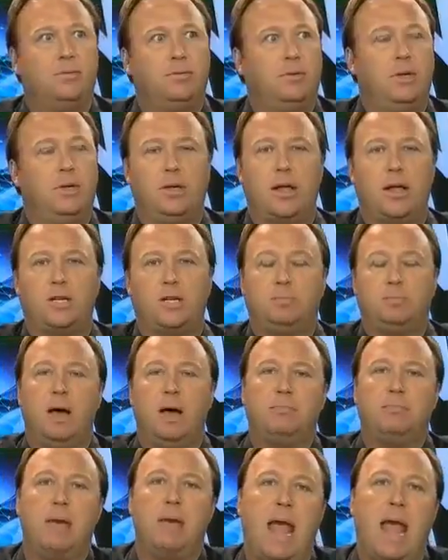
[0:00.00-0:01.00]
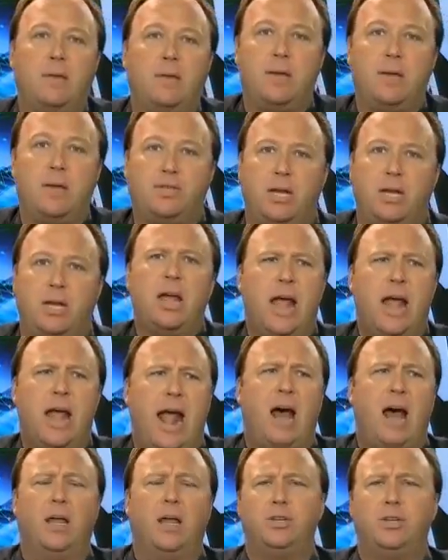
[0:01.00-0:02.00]
And then it got spun back, and they
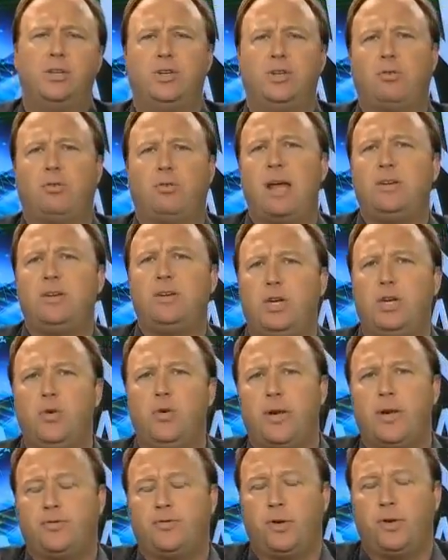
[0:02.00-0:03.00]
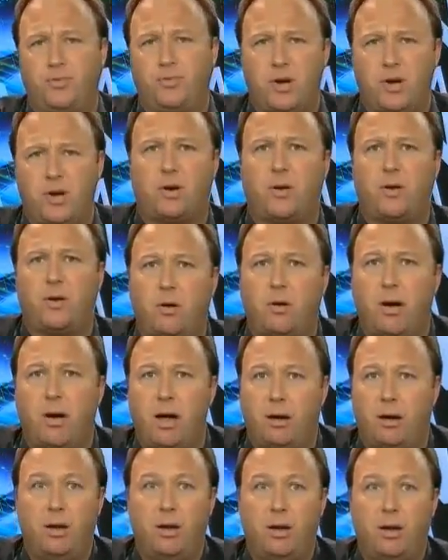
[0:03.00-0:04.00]
said, Alex is crazy. U.S. troops were
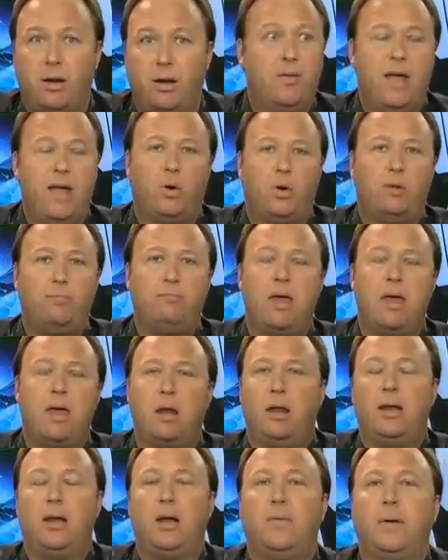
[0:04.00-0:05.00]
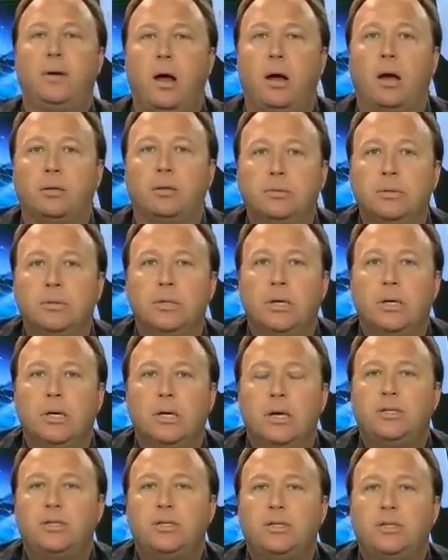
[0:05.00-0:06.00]
never on the ground. They were admittedly on the ground.
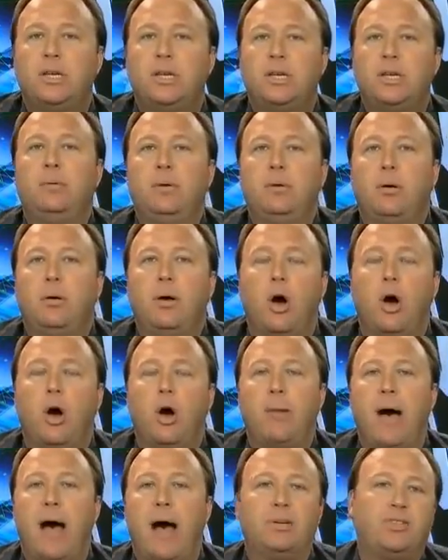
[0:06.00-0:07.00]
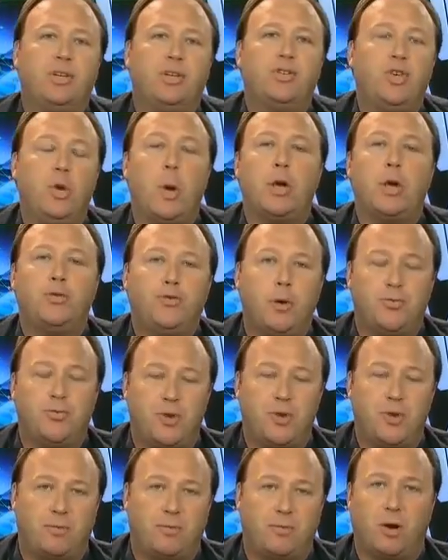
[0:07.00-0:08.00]
See, Obama says
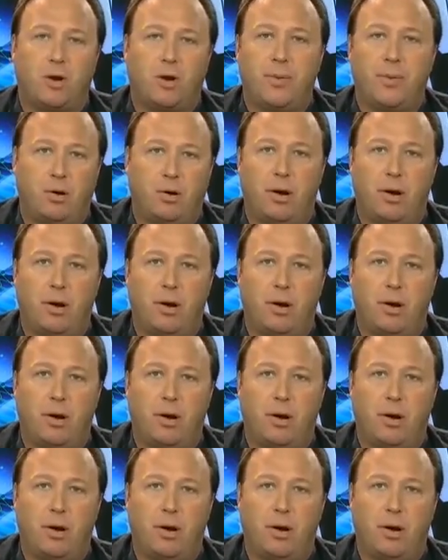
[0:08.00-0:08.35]
U.S. troops were